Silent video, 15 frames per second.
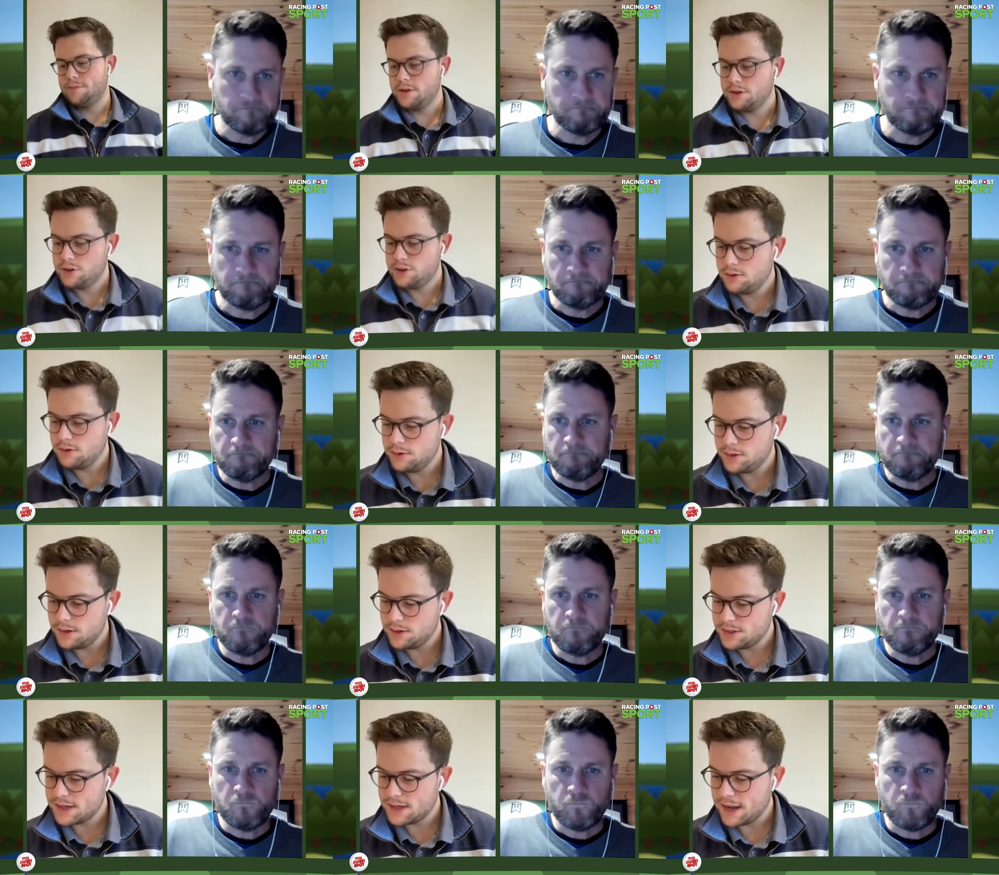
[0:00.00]
Speaker 1: David
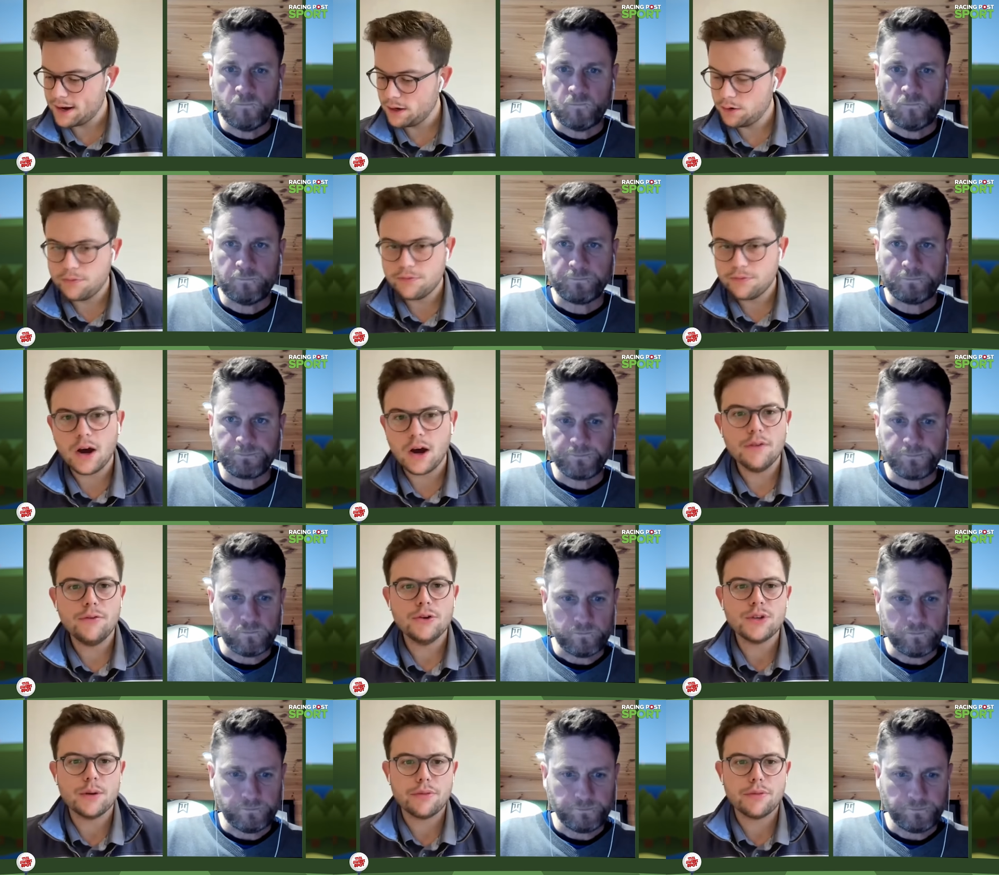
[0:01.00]
Micheluzzi, second of
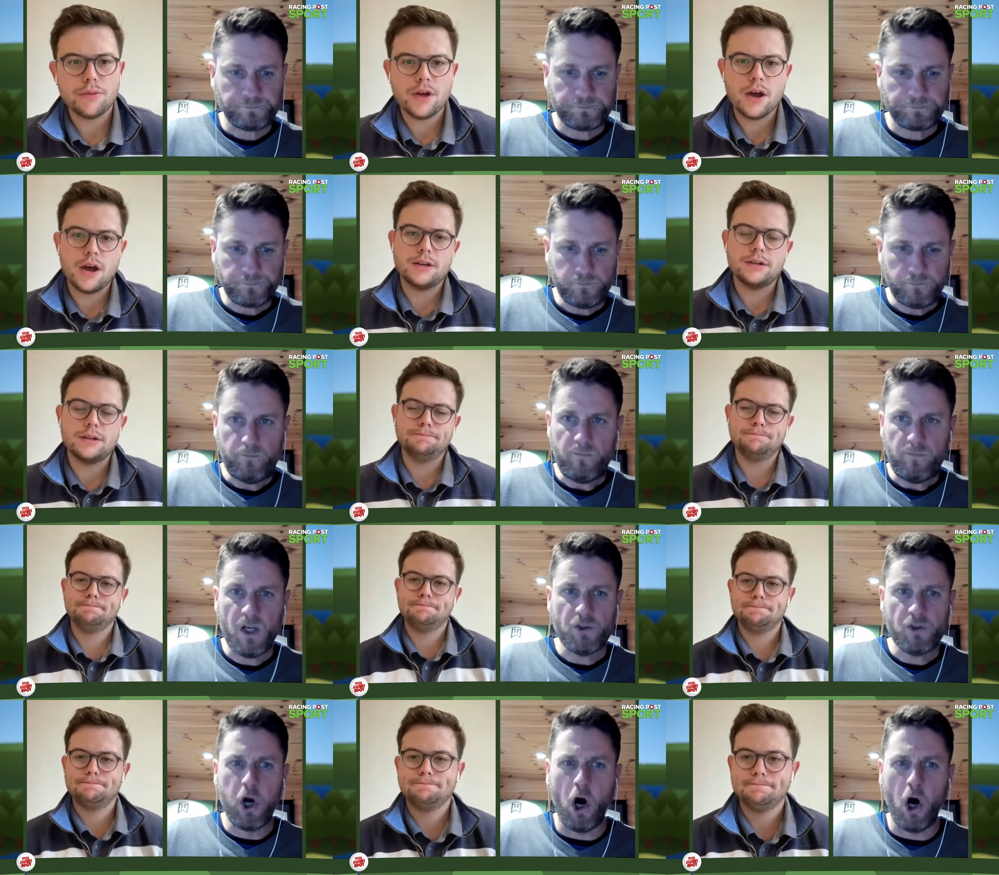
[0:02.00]
five. Who's up third?
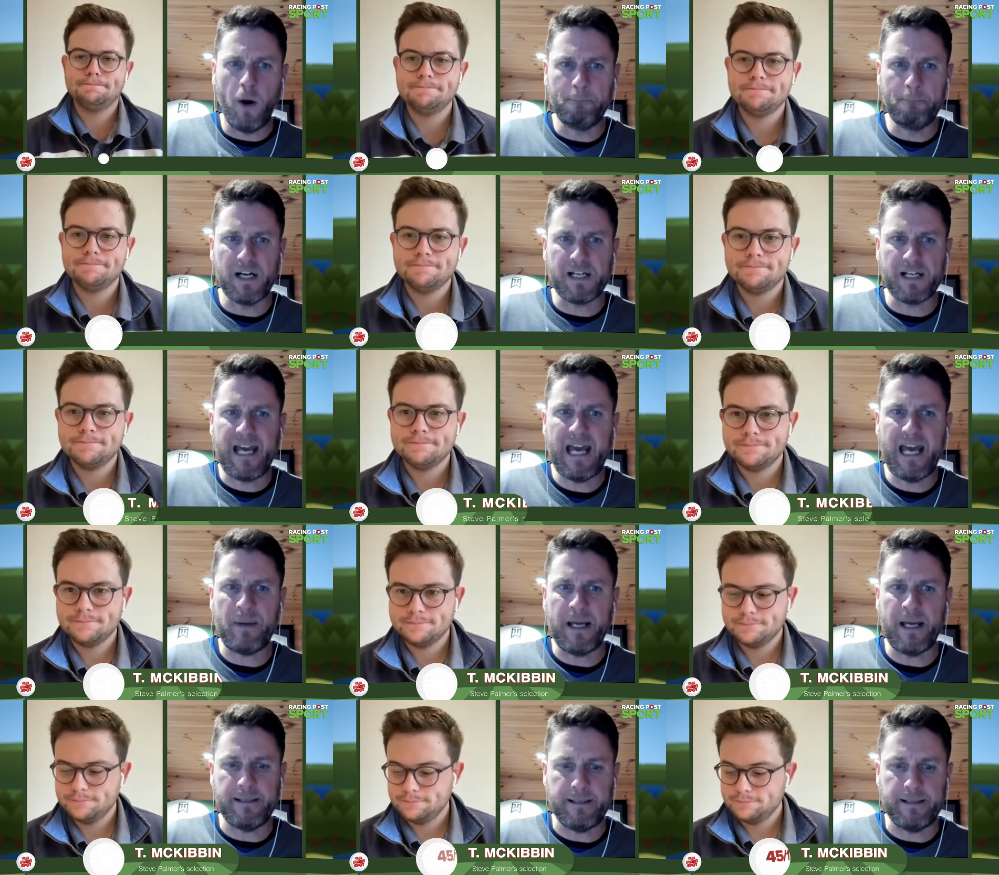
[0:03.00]
Tom
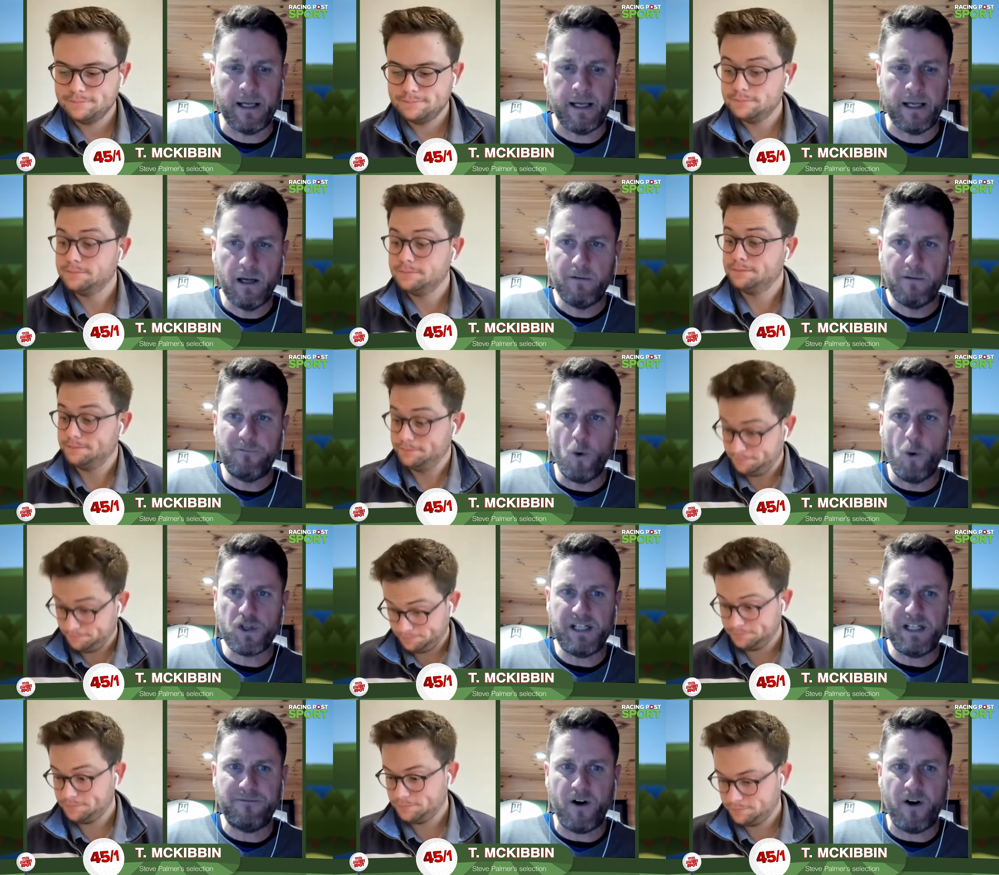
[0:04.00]
Speaker 2: McKibbin,
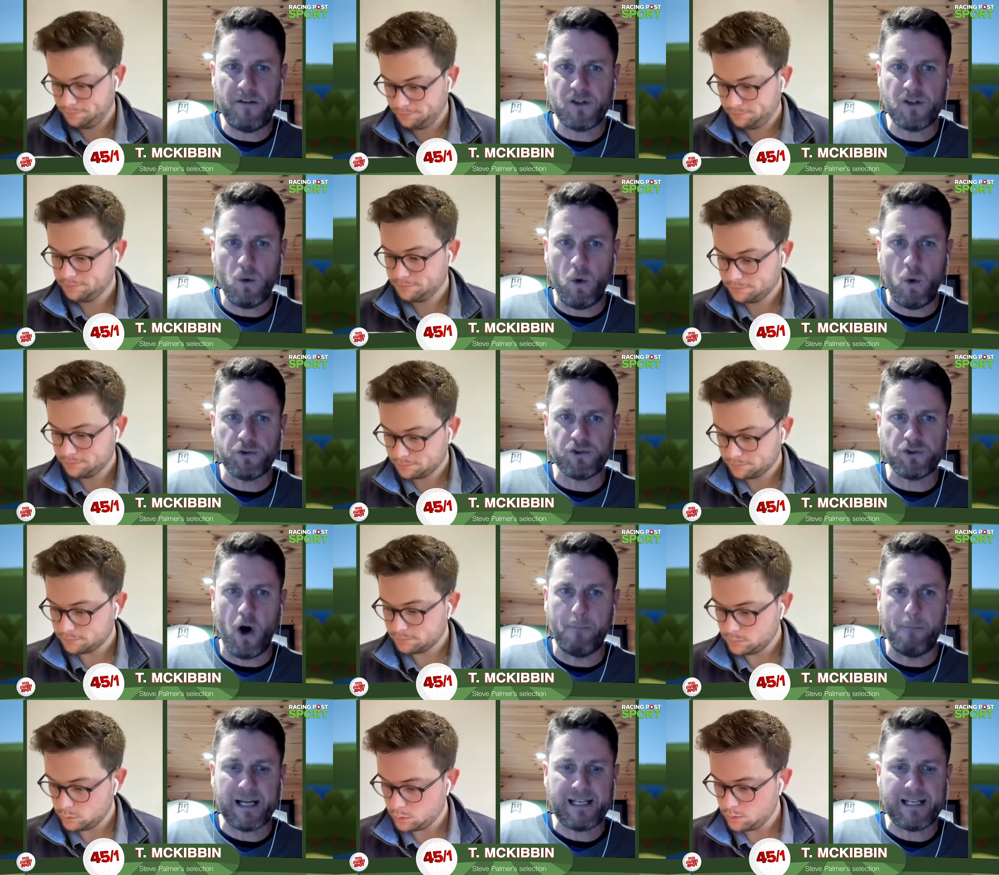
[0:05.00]
forty-five to one.
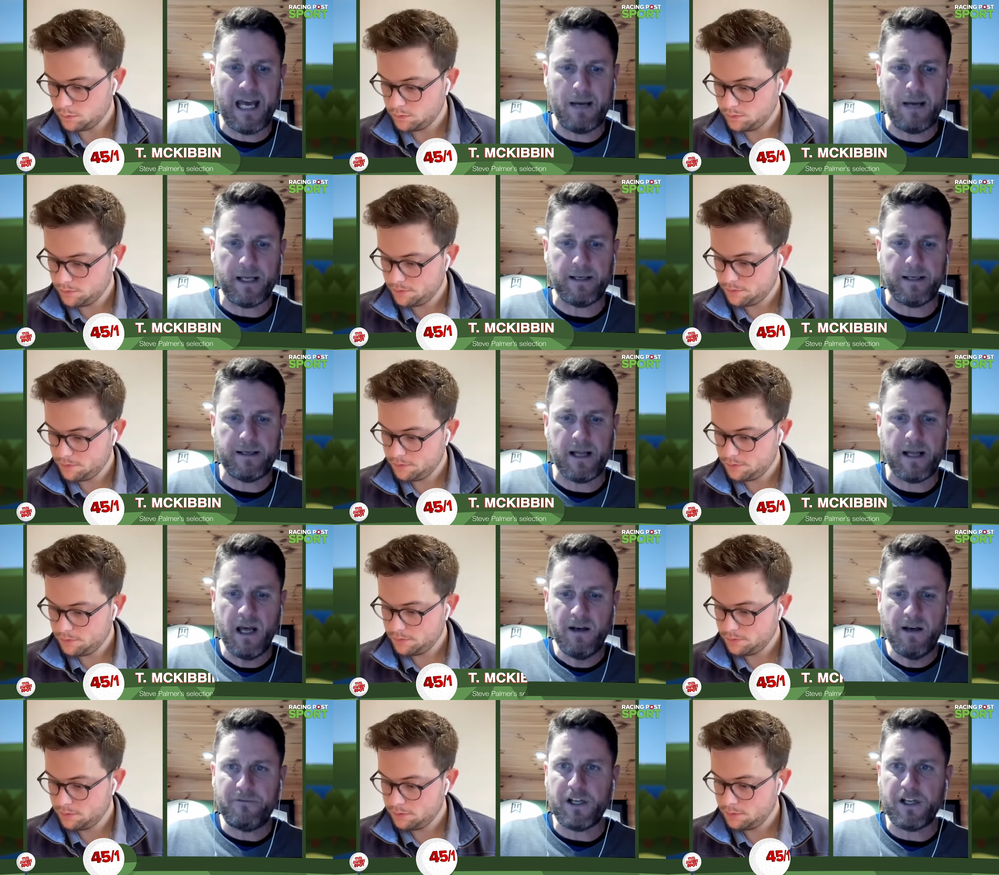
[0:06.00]
Tom McKibbin
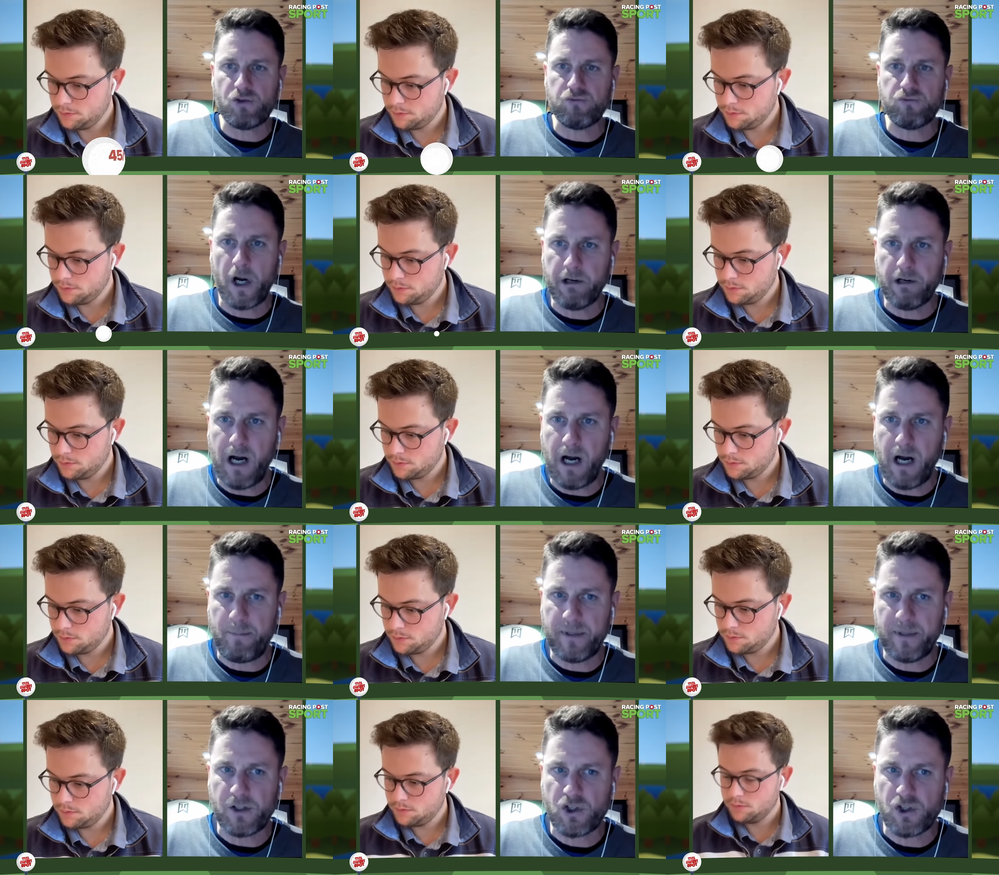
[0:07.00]
finished runner-up
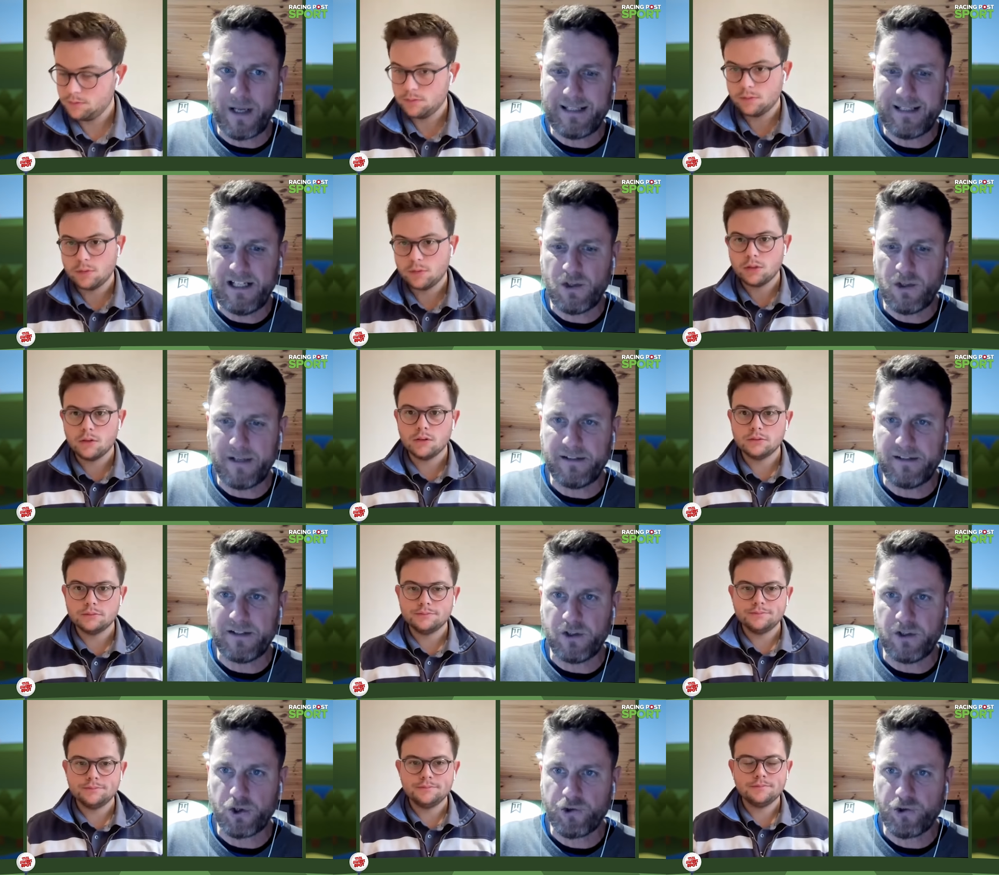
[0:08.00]
in the twenty twenty